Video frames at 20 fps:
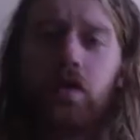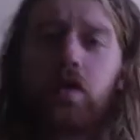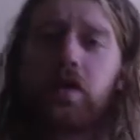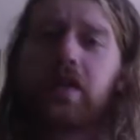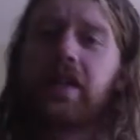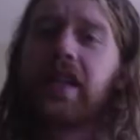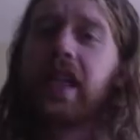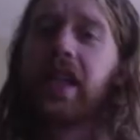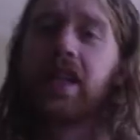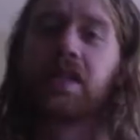
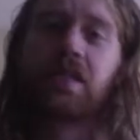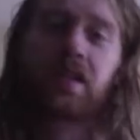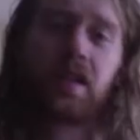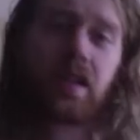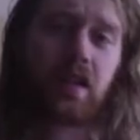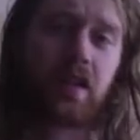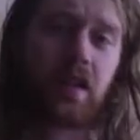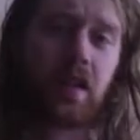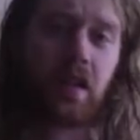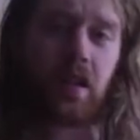
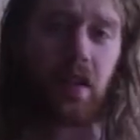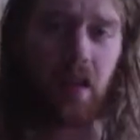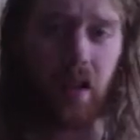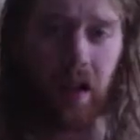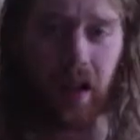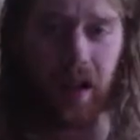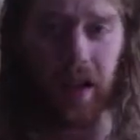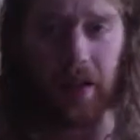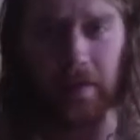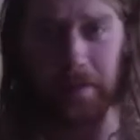dancing a
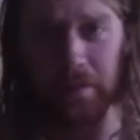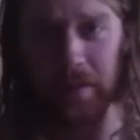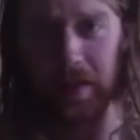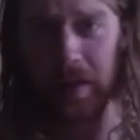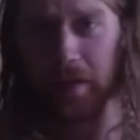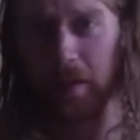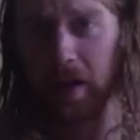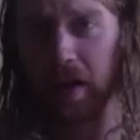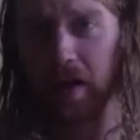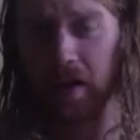lot
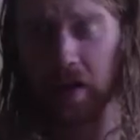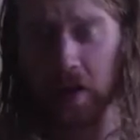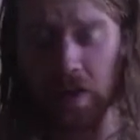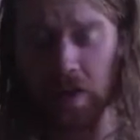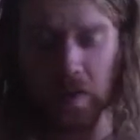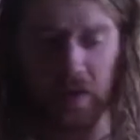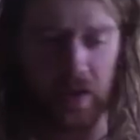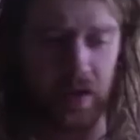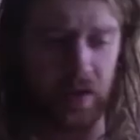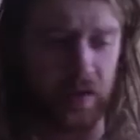in my
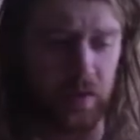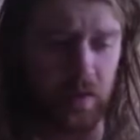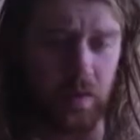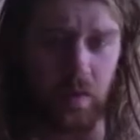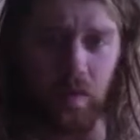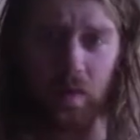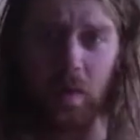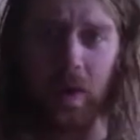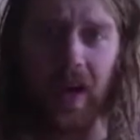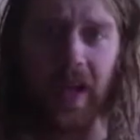own just
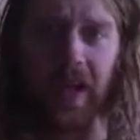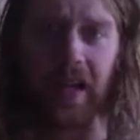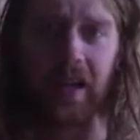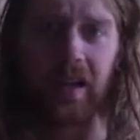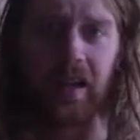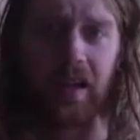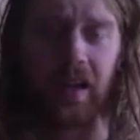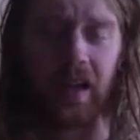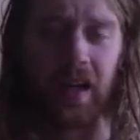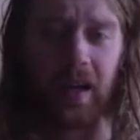way,
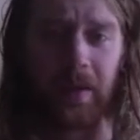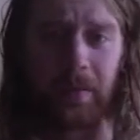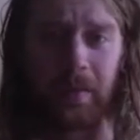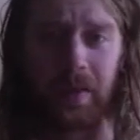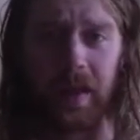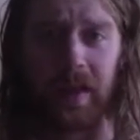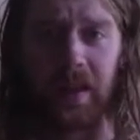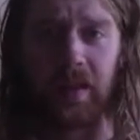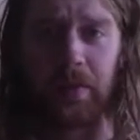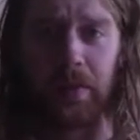
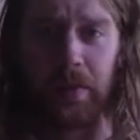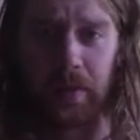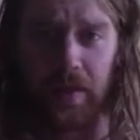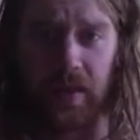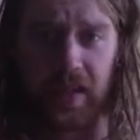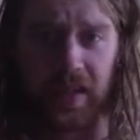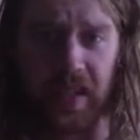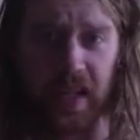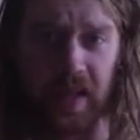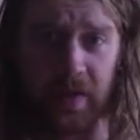letting the
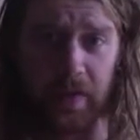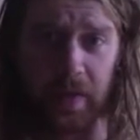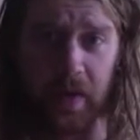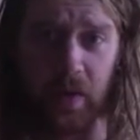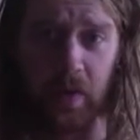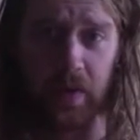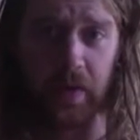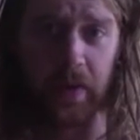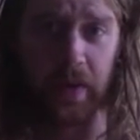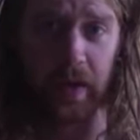music take me
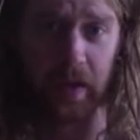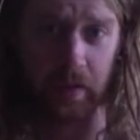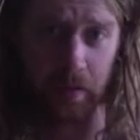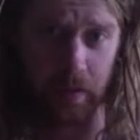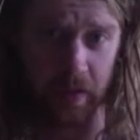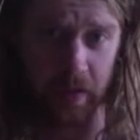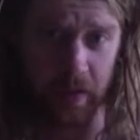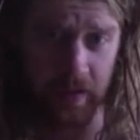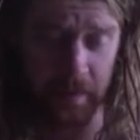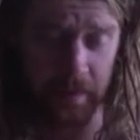which way it
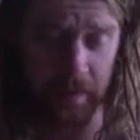would.